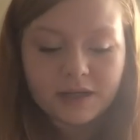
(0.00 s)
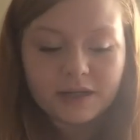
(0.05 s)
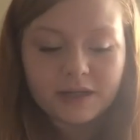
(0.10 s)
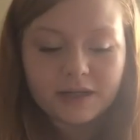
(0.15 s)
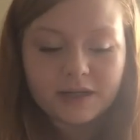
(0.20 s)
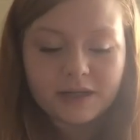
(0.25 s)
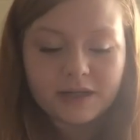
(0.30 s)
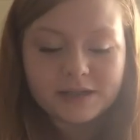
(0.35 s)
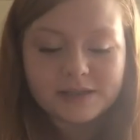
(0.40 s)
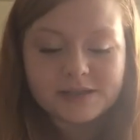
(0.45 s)

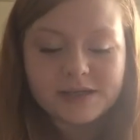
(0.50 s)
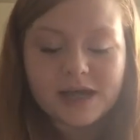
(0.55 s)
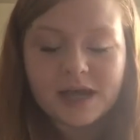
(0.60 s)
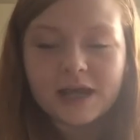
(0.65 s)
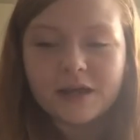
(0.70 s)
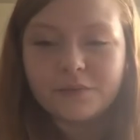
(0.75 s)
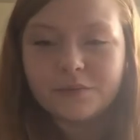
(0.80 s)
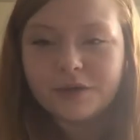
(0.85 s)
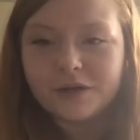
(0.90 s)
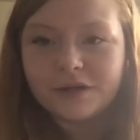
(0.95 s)
and
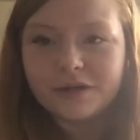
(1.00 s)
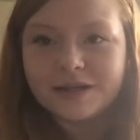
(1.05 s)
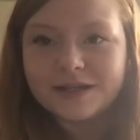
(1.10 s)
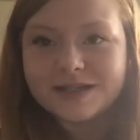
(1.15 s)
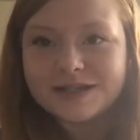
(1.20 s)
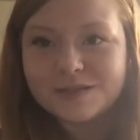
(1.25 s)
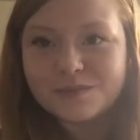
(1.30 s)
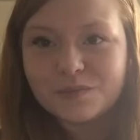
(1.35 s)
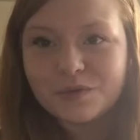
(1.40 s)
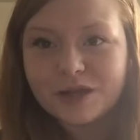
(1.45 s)
I will
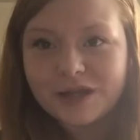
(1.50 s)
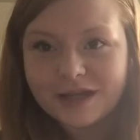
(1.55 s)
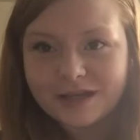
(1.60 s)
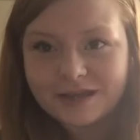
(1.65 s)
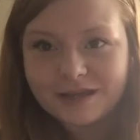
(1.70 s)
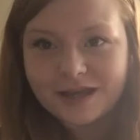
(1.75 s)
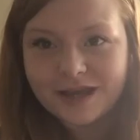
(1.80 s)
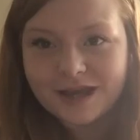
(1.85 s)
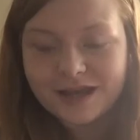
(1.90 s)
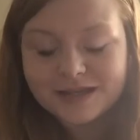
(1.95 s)

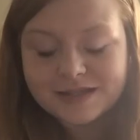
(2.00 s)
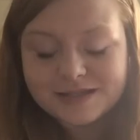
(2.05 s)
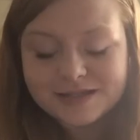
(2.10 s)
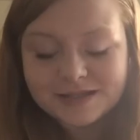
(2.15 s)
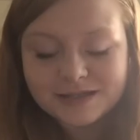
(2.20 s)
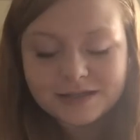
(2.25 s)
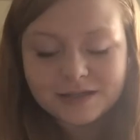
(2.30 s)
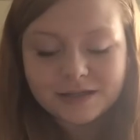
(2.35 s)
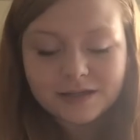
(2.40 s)
explain that